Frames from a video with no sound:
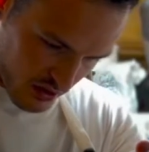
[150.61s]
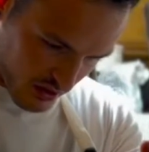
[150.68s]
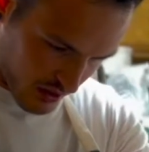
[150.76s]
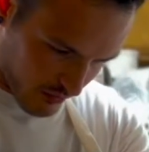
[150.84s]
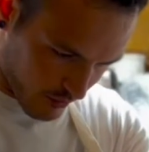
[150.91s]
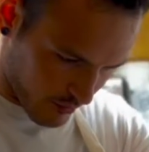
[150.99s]

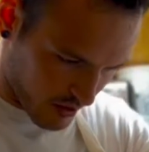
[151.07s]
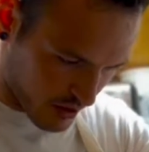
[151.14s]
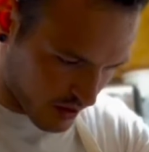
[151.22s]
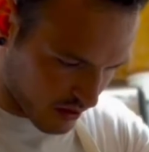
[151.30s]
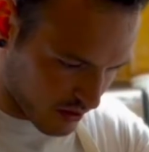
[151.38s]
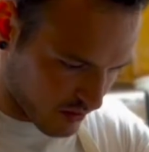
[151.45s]
That way we
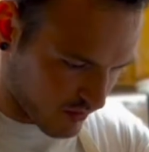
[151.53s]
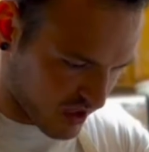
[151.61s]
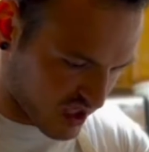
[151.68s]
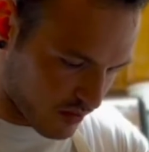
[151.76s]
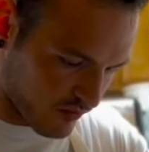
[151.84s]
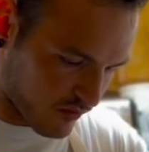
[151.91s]
get a good
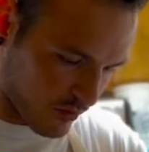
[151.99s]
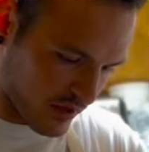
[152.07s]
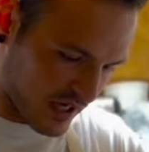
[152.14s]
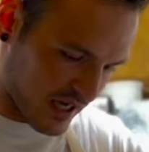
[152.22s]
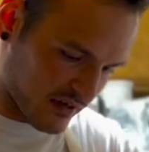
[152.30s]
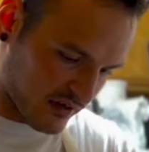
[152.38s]
mix before
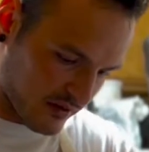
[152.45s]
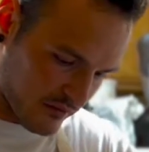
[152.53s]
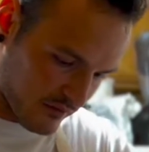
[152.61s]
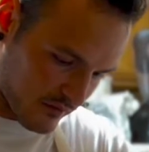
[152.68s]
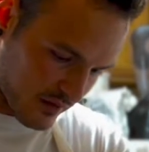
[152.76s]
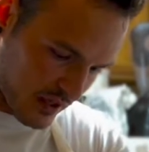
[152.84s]
we add in the
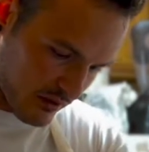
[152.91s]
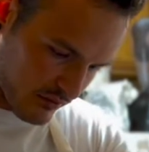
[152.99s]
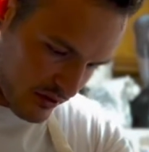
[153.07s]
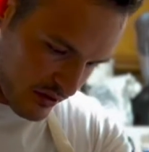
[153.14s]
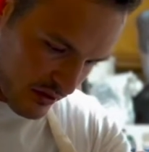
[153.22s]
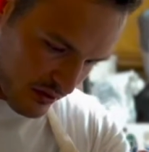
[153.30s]

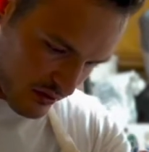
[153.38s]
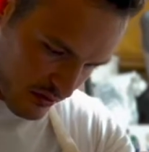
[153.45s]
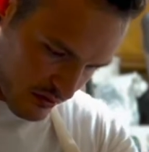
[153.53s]
flour here.